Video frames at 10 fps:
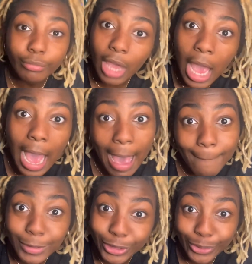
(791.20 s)
I'ma
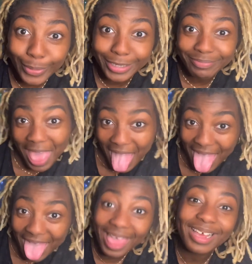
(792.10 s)
do it.
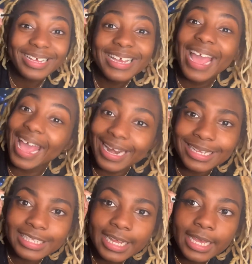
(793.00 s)
And I
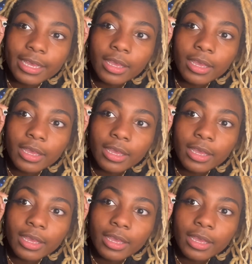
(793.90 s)
did it.